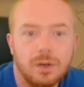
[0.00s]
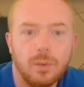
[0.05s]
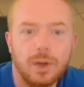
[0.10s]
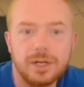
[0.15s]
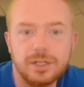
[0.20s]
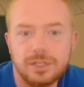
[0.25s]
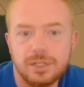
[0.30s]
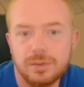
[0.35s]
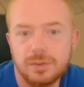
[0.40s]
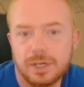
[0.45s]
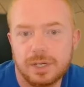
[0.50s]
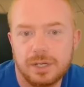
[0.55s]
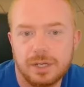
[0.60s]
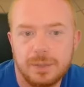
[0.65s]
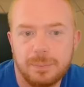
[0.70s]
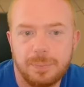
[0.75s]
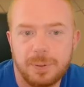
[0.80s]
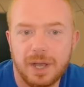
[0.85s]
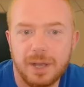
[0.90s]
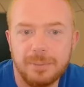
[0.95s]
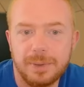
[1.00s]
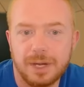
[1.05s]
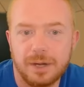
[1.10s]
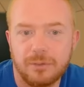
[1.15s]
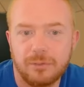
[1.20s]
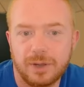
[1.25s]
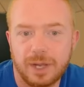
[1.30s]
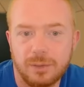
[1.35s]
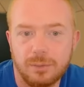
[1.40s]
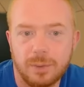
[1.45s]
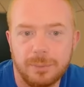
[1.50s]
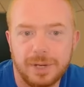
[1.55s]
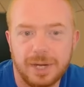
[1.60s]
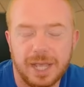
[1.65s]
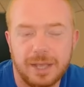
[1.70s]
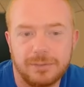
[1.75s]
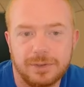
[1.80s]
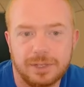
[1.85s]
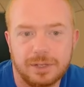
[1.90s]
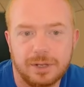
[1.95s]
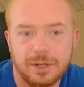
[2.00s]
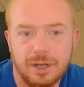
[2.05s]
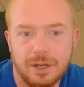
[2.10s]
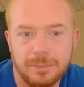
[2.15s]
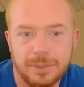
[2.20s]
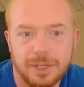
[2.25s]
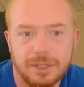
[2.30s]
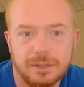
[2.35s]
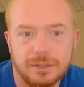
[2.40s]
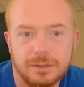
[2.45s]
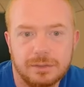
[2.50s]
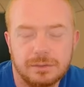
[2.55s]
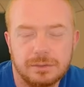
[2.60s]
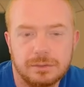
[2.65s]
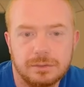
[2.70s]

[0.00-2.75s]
What do a good pub and a fine woman have in common?